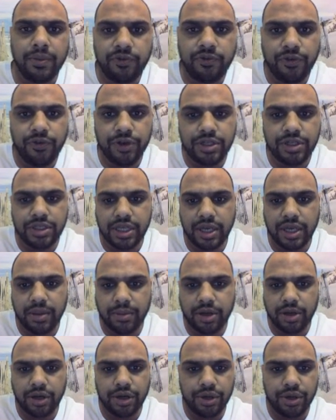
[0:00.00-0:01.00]
first thing
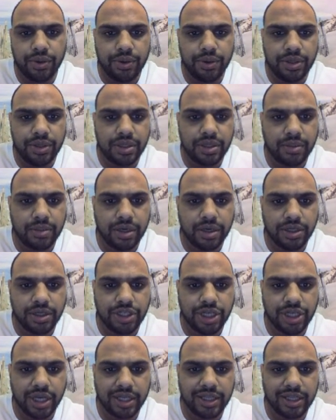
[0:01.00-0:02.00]
I'm going to do is I'm going to
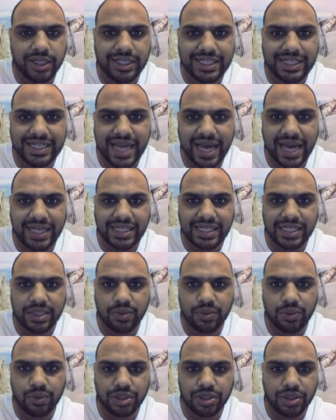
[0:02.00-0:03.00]
check the
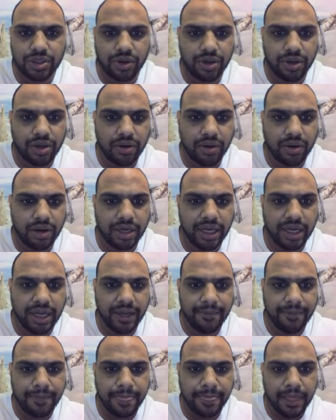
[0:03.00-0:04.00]
stats, what's going on
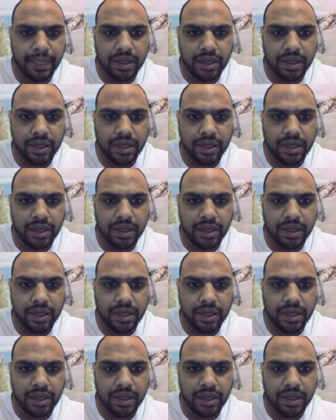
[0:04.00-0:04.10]
here.